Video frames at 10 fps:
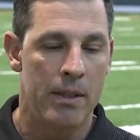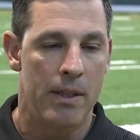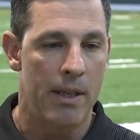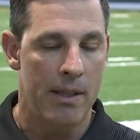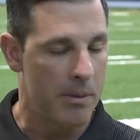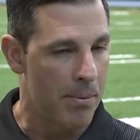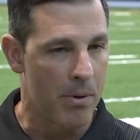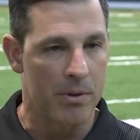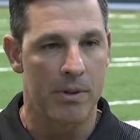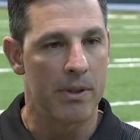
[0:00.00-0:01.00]
as a
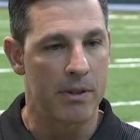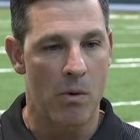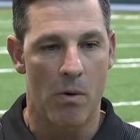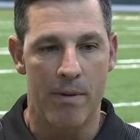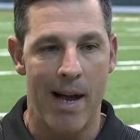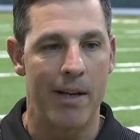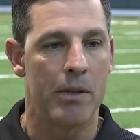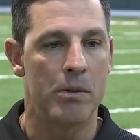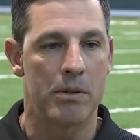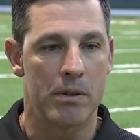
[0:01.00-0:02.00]
person, his core
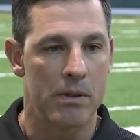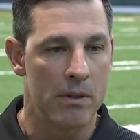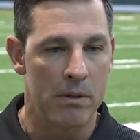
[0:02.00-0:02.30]
values,